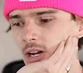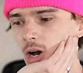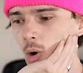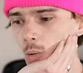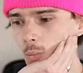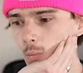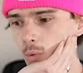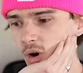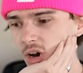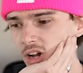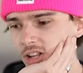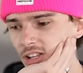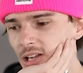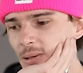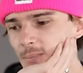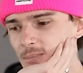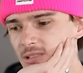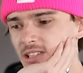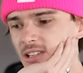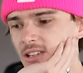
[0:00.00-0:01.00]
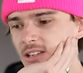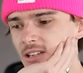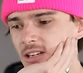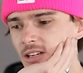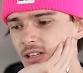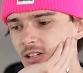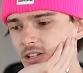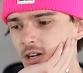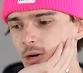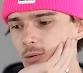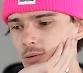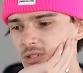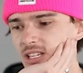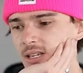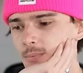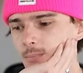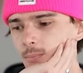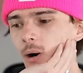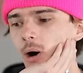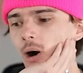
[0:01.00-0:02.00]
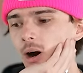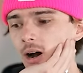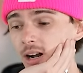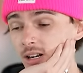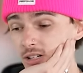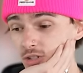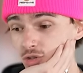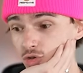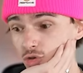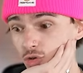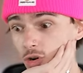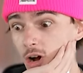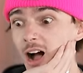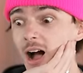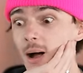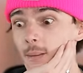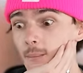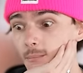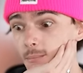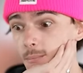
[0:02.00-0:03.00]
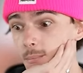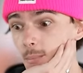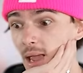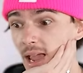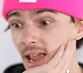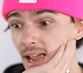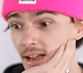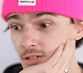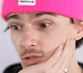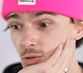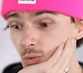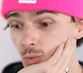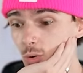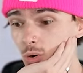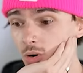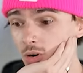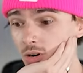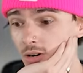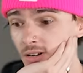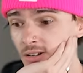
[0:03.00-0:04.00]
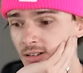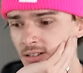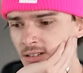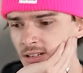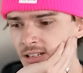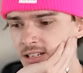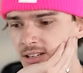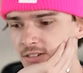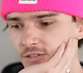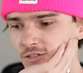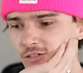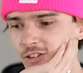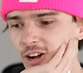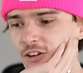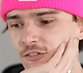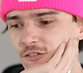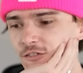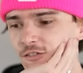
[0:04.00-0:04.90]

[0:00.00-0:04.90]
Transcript: Oh, more clips. Nosy bar, drop manual, front